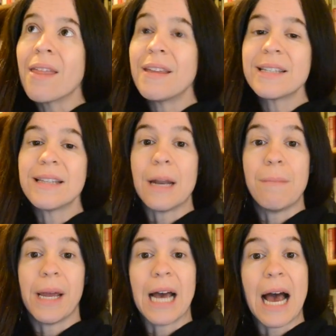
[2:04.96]
This led
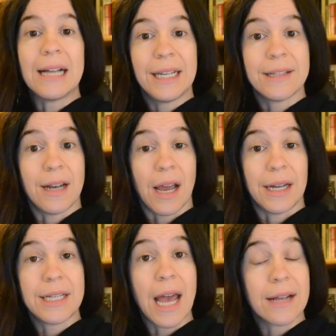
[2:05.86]
my colleagues and
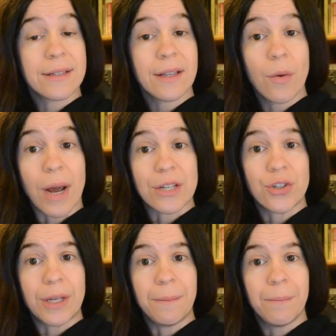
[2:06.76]
I to ask the
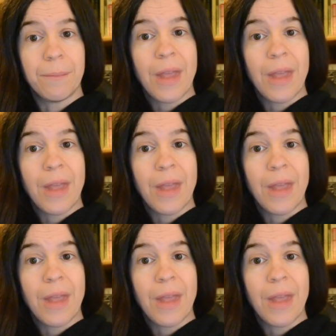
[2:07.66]
question,